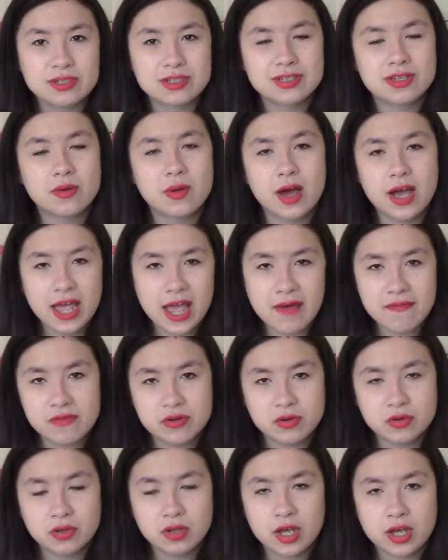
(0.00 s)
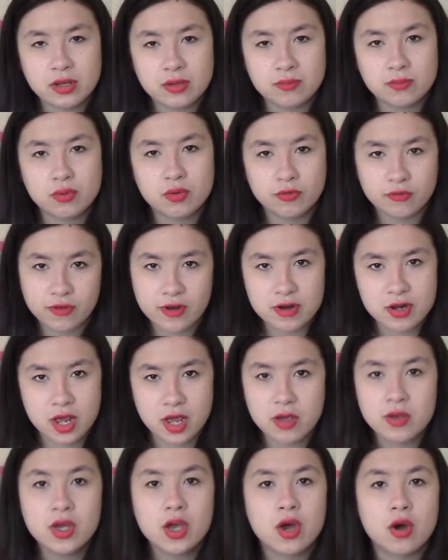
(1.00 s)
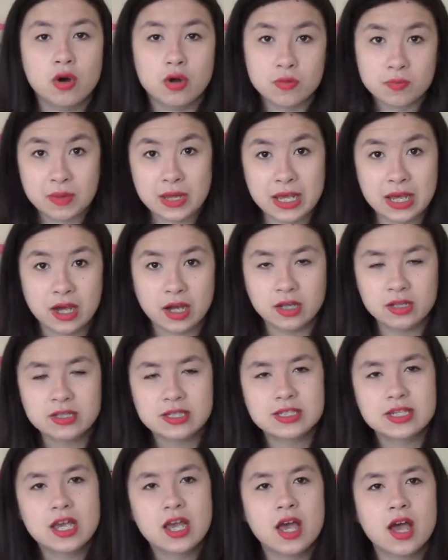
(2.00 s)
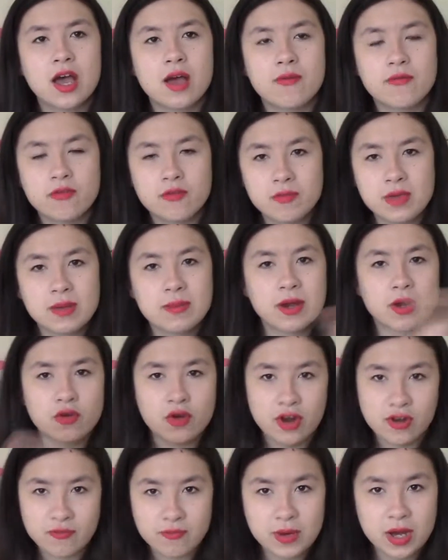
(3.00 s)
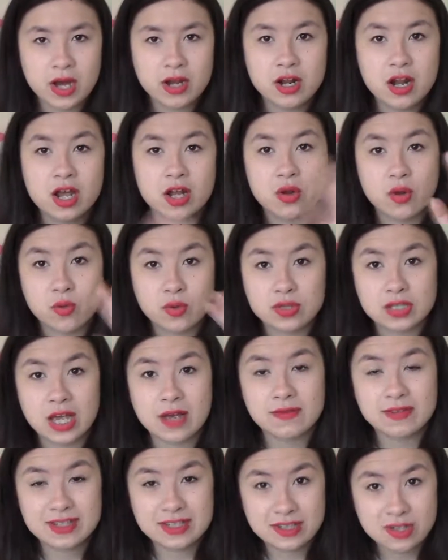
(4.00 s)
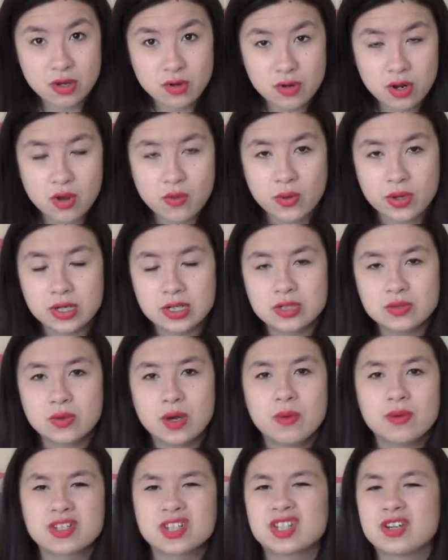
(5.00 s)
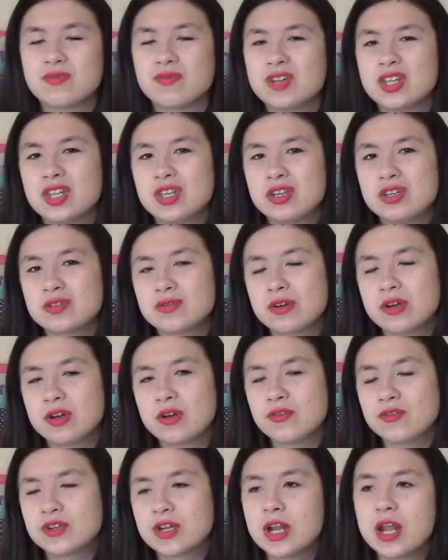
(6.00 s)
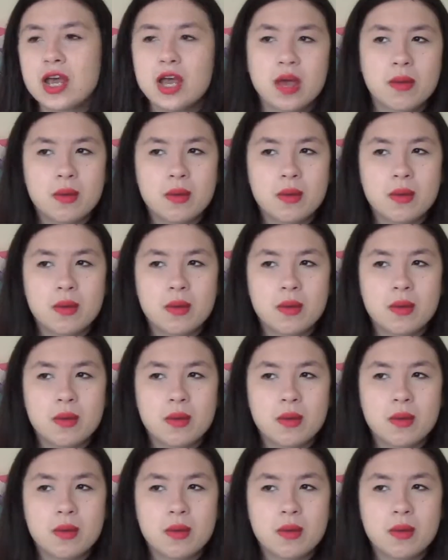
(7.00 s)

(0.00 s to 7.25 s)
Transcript: So I have an online portfolio on Behance for me and my creative partner, and I also have a solo one as well, which I don't really use very often.